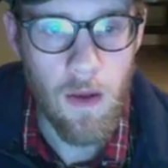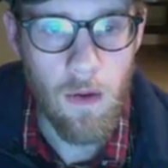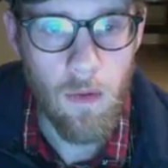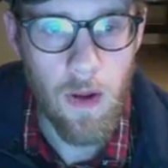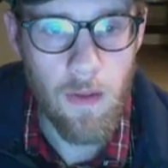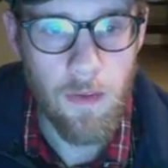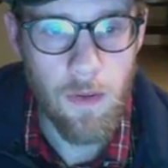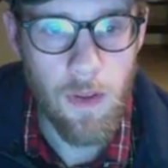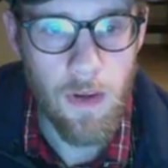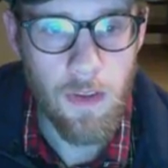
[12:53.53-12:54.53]
right? So
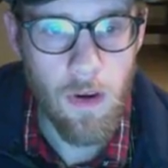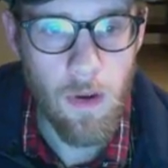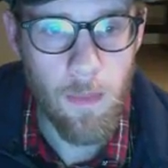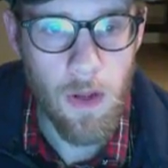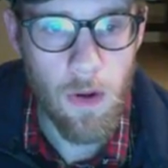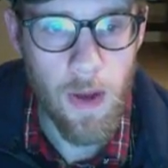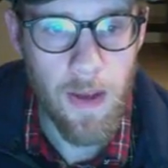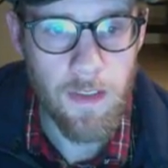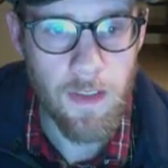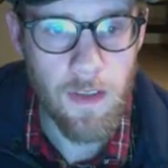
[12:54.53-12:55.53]
there's our amino
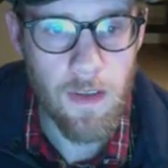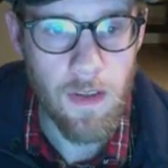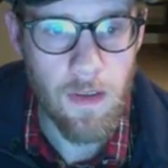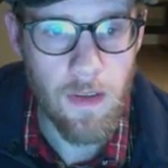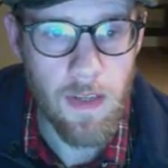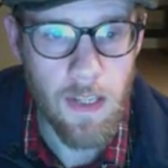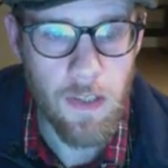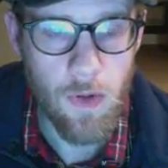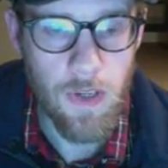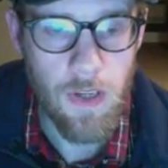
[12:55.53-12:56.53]
acid attached
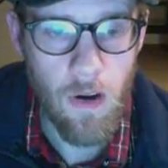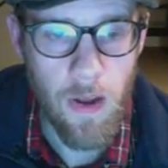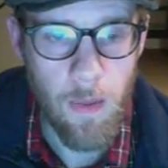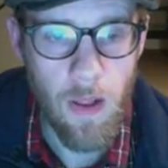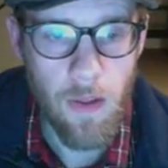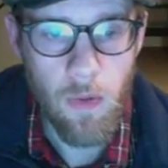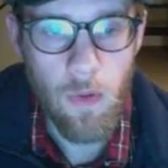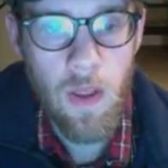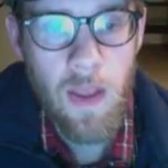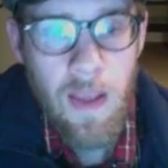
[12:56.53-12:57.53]
to our tRNA
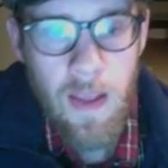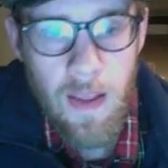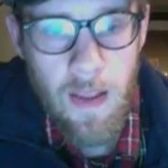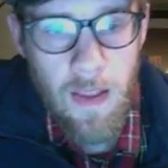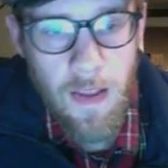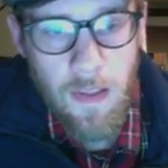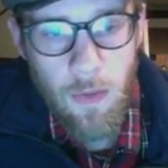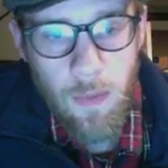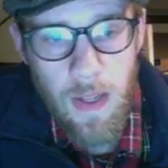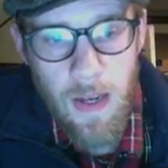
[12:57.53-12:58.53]
molecule. This
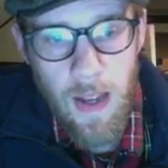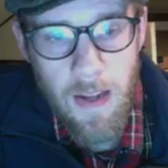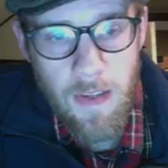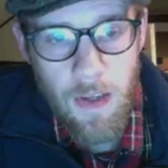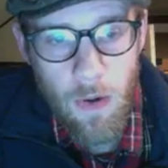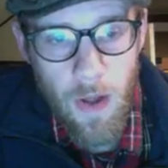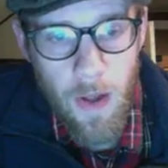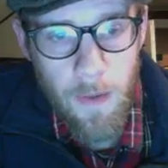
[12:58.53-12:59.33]
would be an anticodon,